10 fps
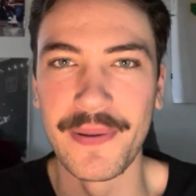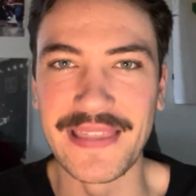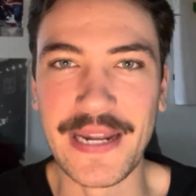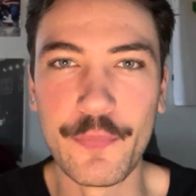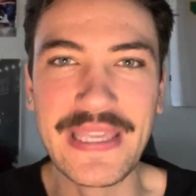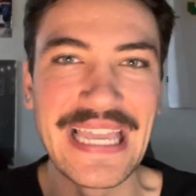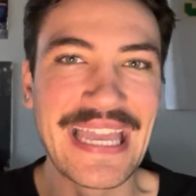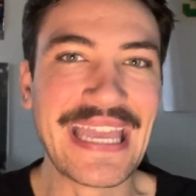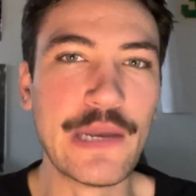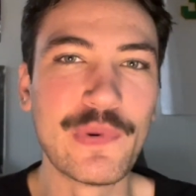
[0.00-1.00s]
But then we
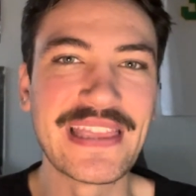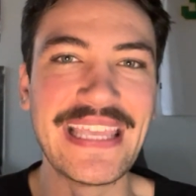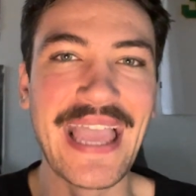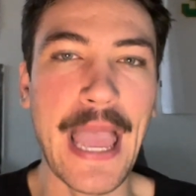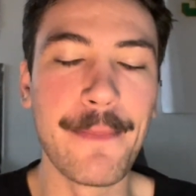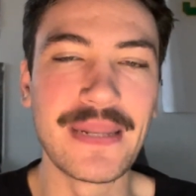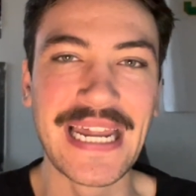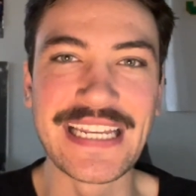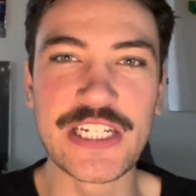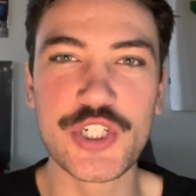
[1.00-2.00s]
get hit with the M.
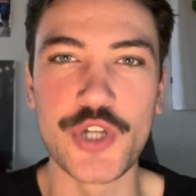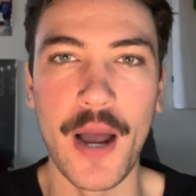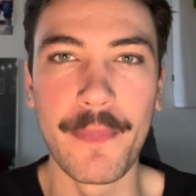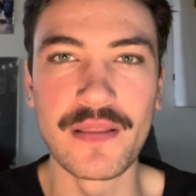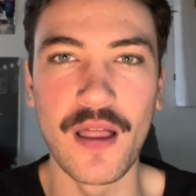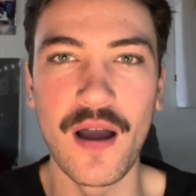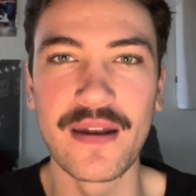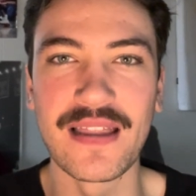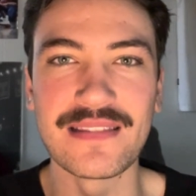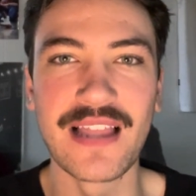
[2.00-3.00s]
Night
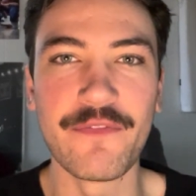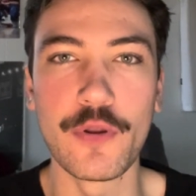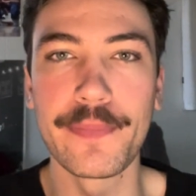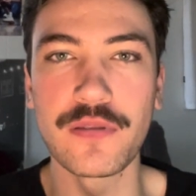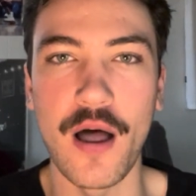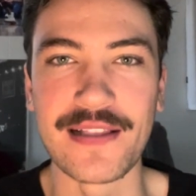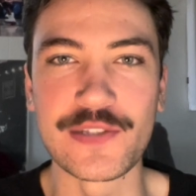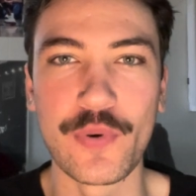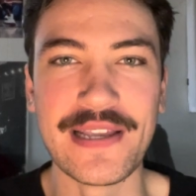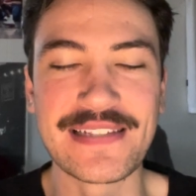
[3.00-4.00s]
Shyamalan level plot
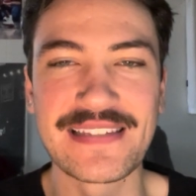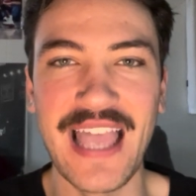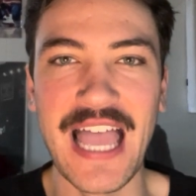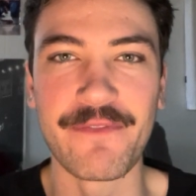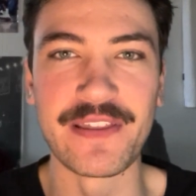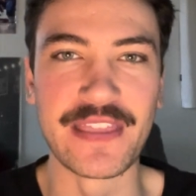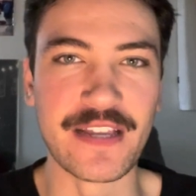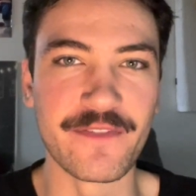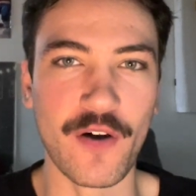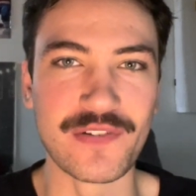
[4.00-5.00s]
twist.
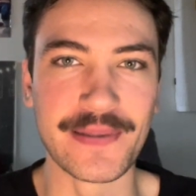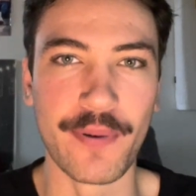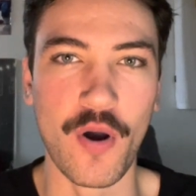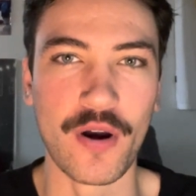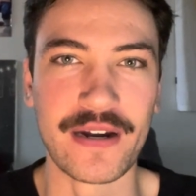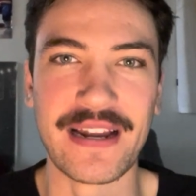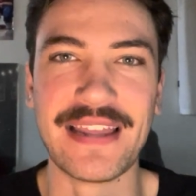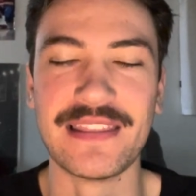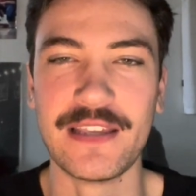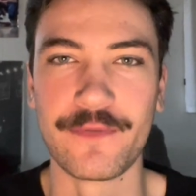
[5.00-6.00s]
Everything falls apart
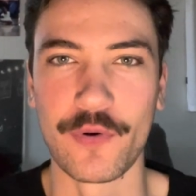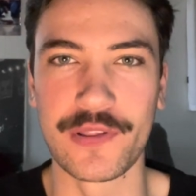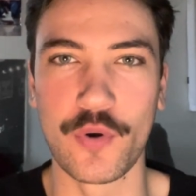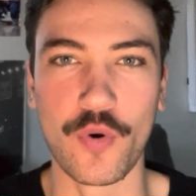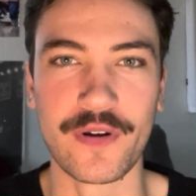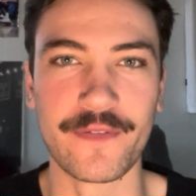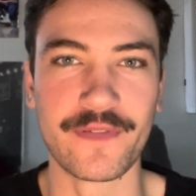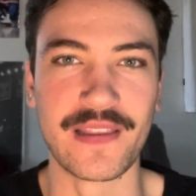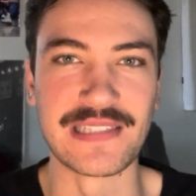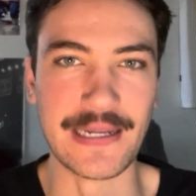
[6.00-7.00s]
in the fourth quarter
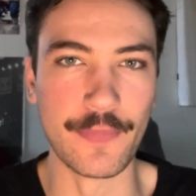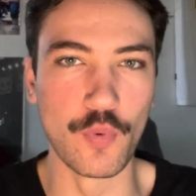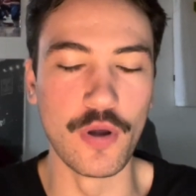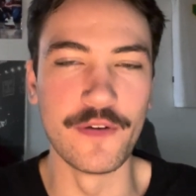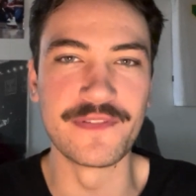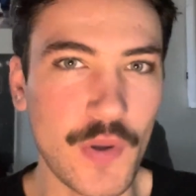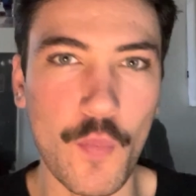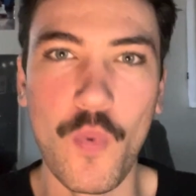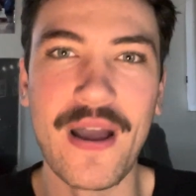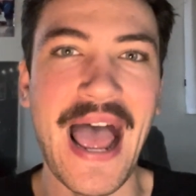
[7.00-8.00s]
for the Timberwolves.
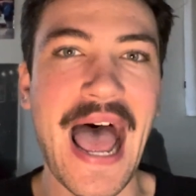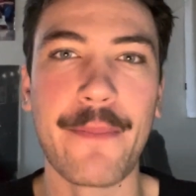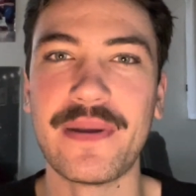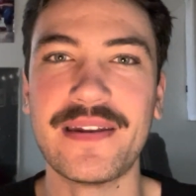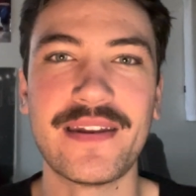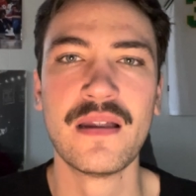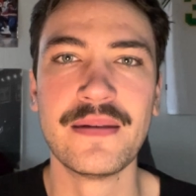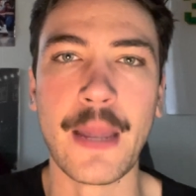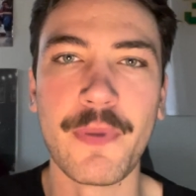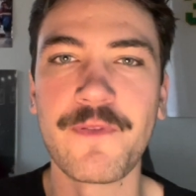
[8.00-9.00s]
What happened?
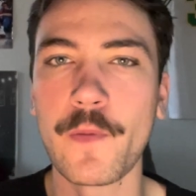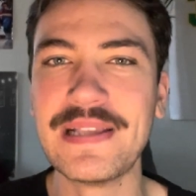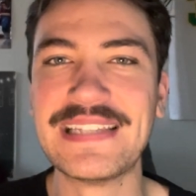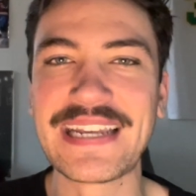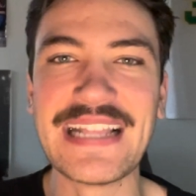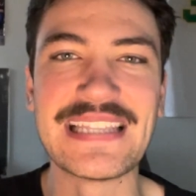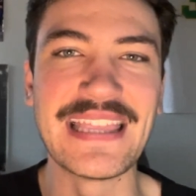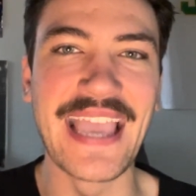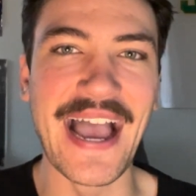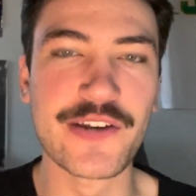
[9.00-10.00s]
Now, before we dig into
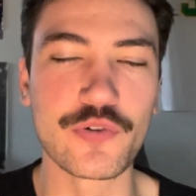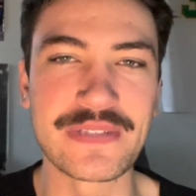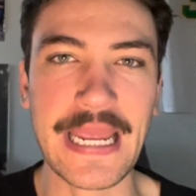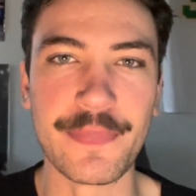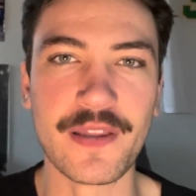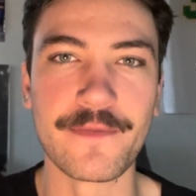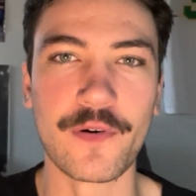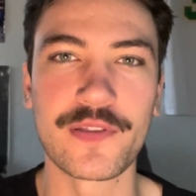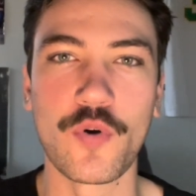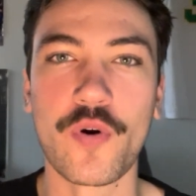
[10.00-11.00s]
the actual tape of the
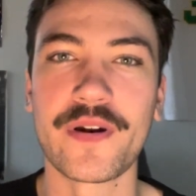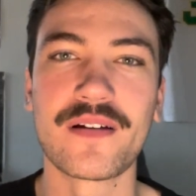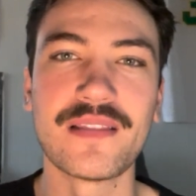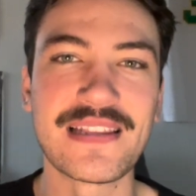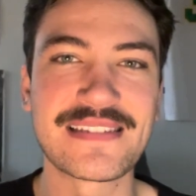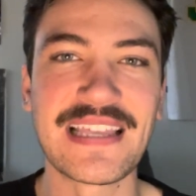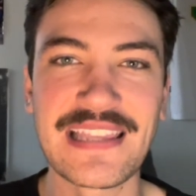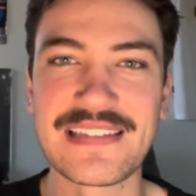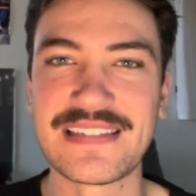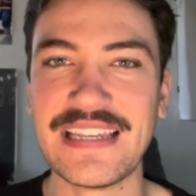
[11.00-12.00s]
fourth quarter, let's set
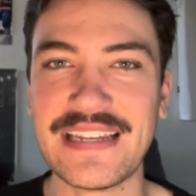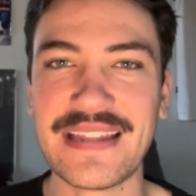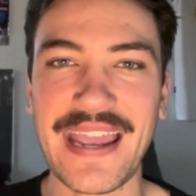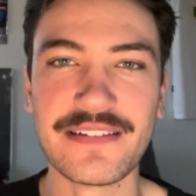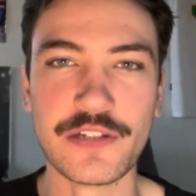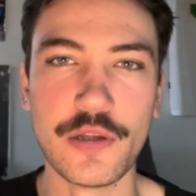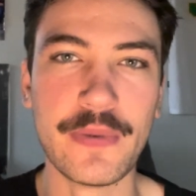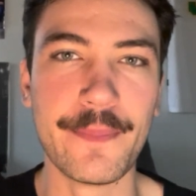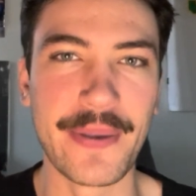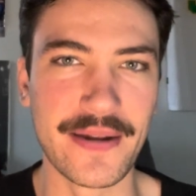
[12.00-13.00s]
the scene a little
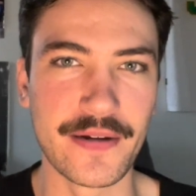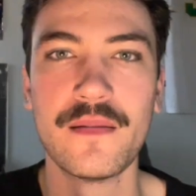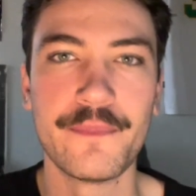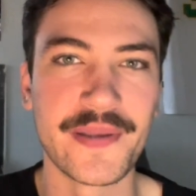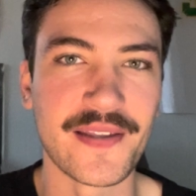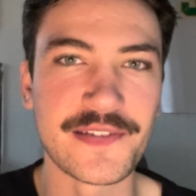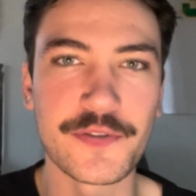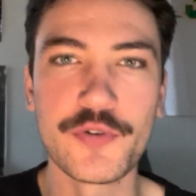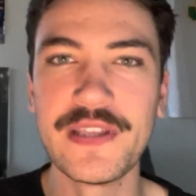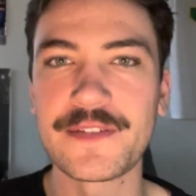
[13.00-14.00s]
bit better, because
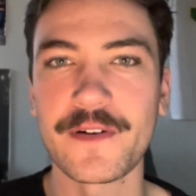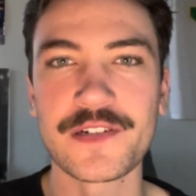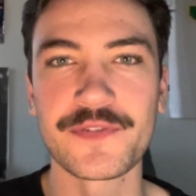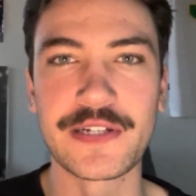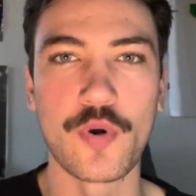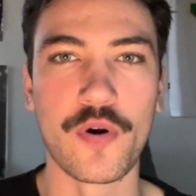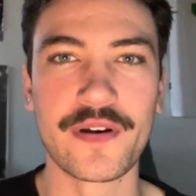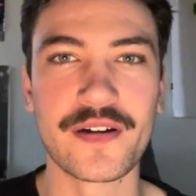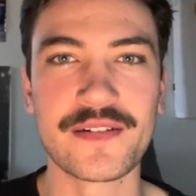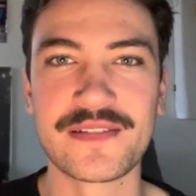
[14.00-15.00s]
through these first three
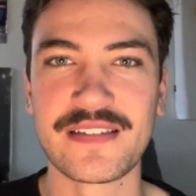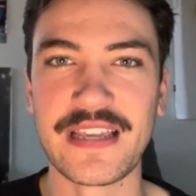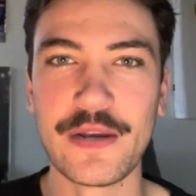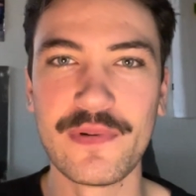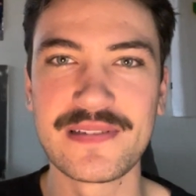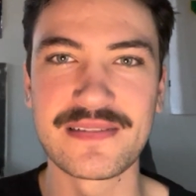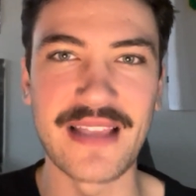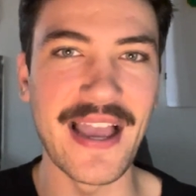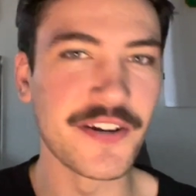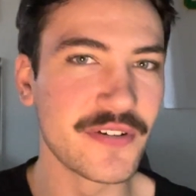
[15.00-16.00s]
quarters it was
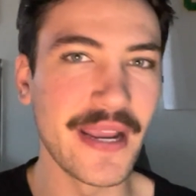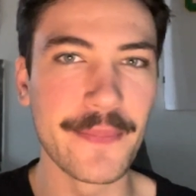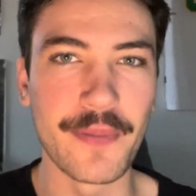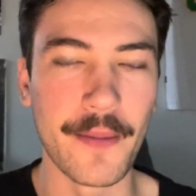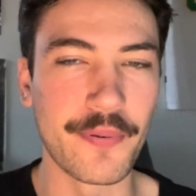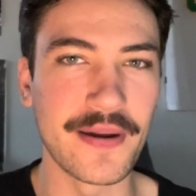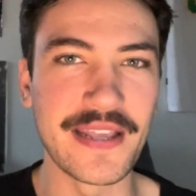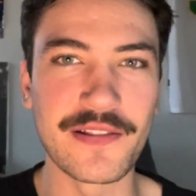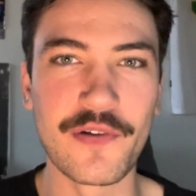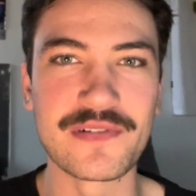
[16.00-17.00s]
actually a
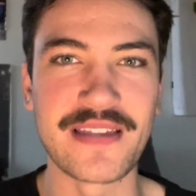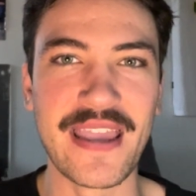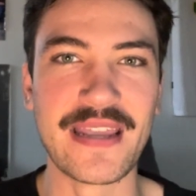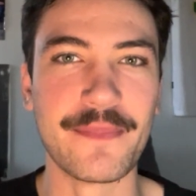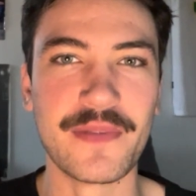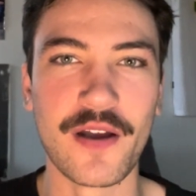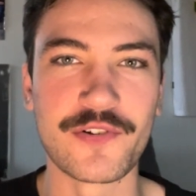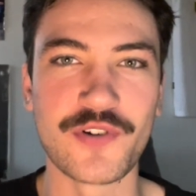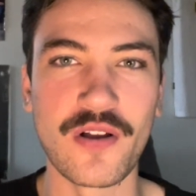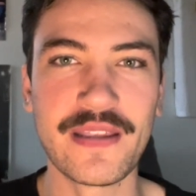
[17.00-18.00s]
pretty close game.
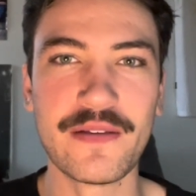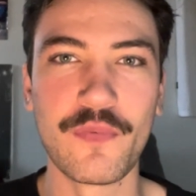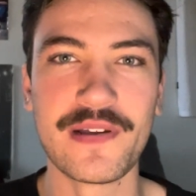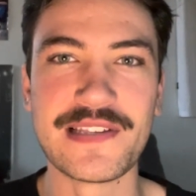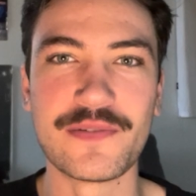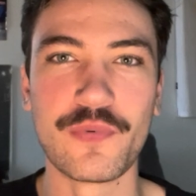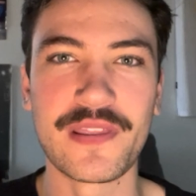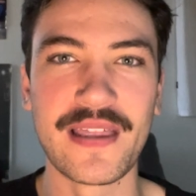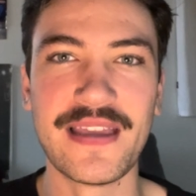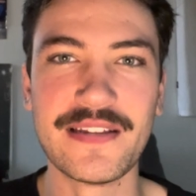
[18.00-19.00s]
Charlotte was
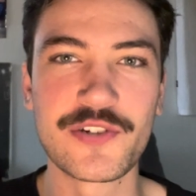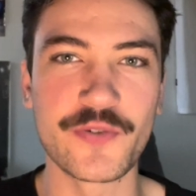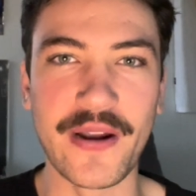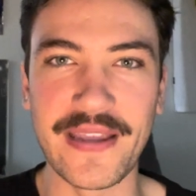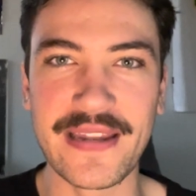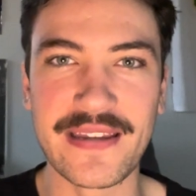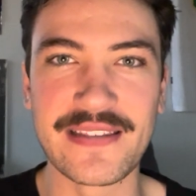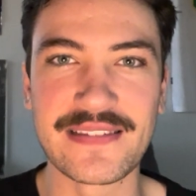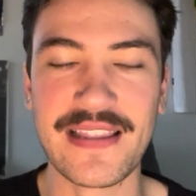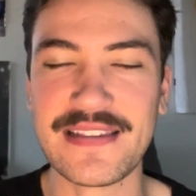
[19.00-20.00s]
within striking
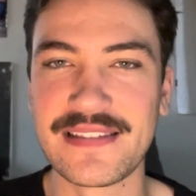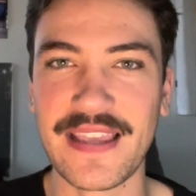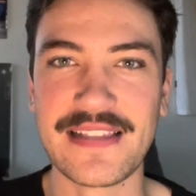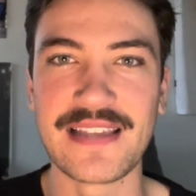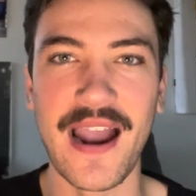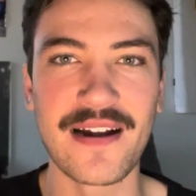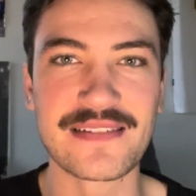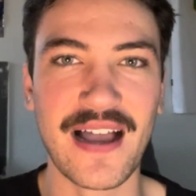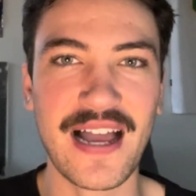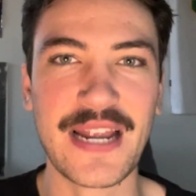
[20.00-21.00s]
distance the entire
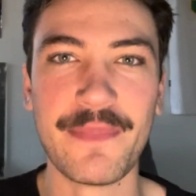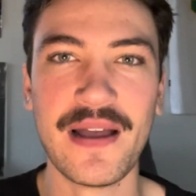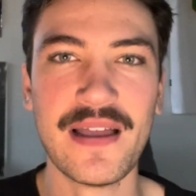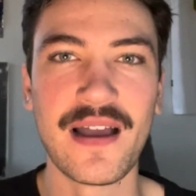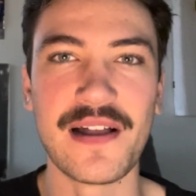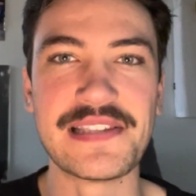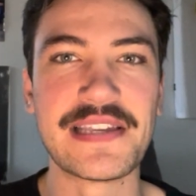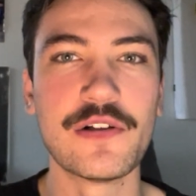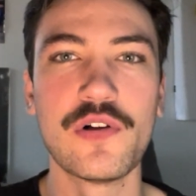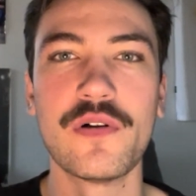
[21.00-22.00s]
time
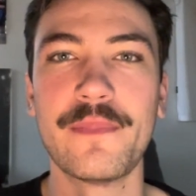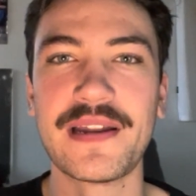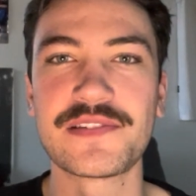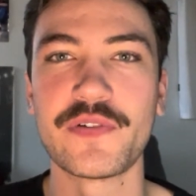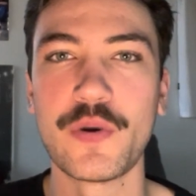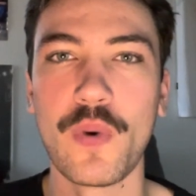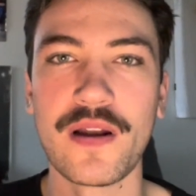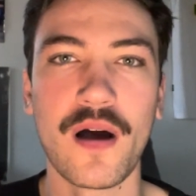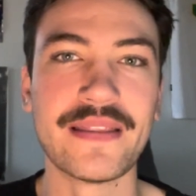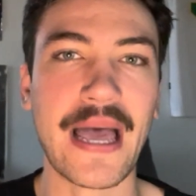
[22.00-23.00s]
until Minnesota
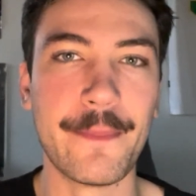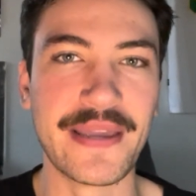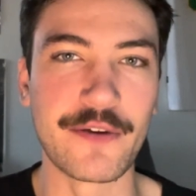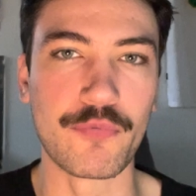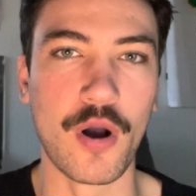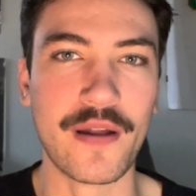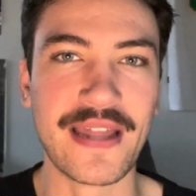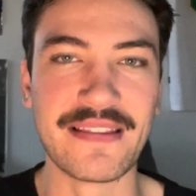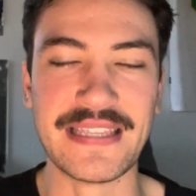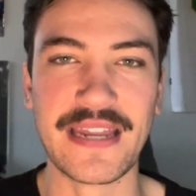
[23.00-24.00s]
went on that big run
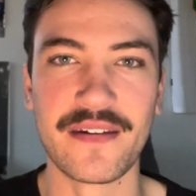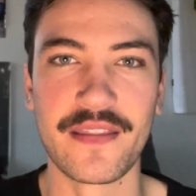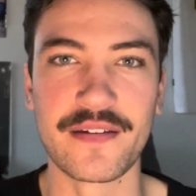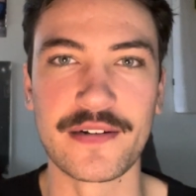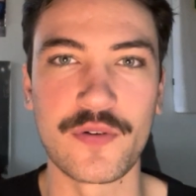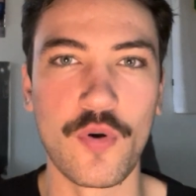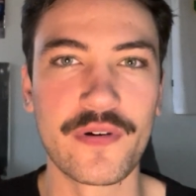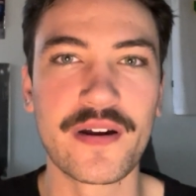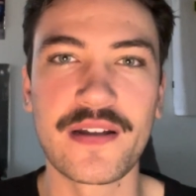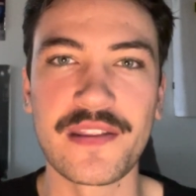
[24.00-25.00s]
at the end of the third
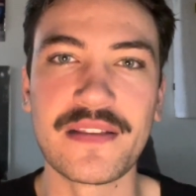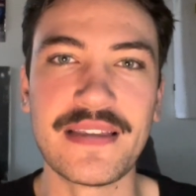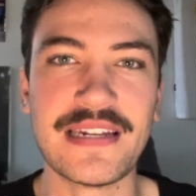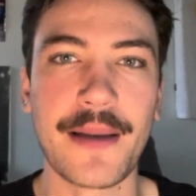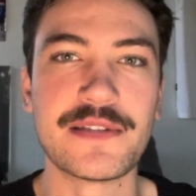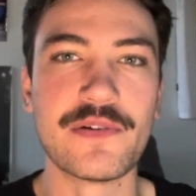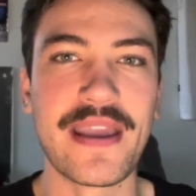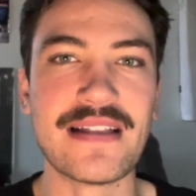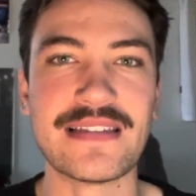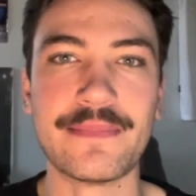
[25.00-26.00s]
quarter, got the lead up to
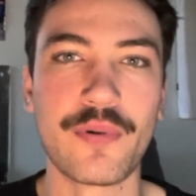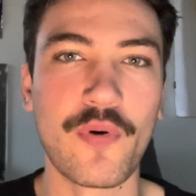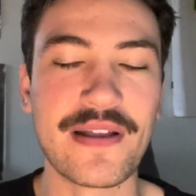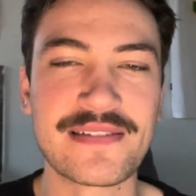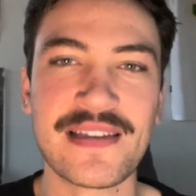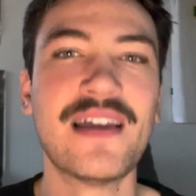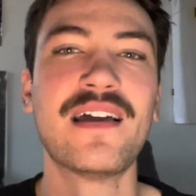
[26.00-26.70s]
18 points.